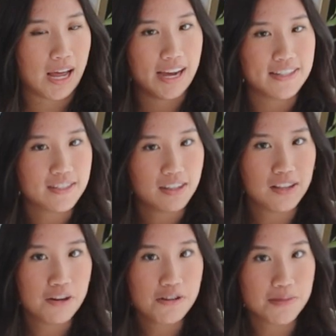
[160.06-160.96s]
blinds
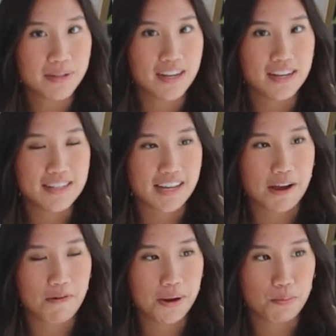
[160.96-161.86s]
closed because
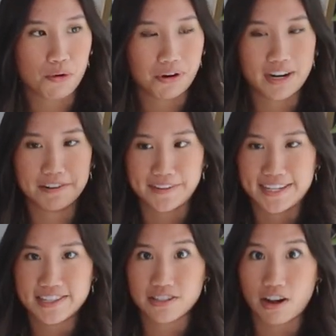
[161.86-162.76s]
I want more of
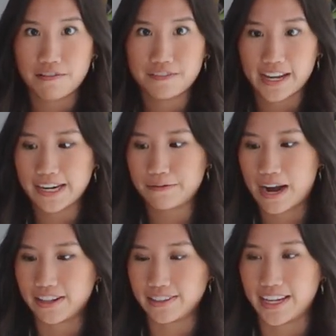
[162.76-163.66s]
a soft light
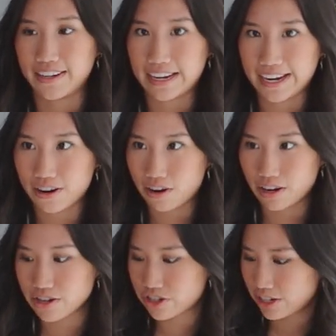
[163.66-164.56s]
rather than a
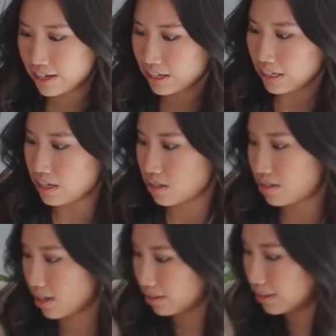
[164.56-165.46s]
harsh
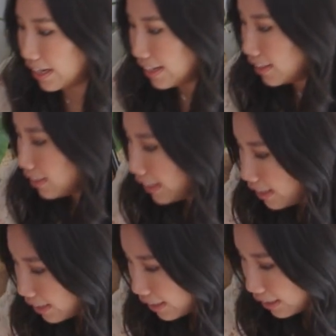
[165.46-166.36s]
sunlight
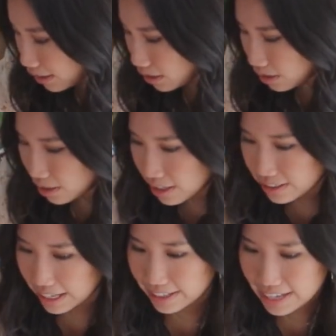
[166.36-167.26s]
lighting
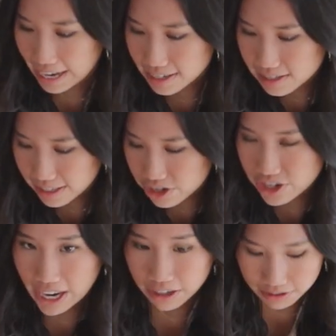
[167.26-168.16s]
that casts like
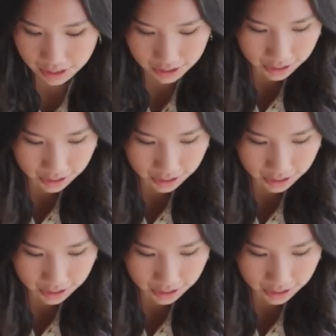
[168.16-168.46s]
shadows and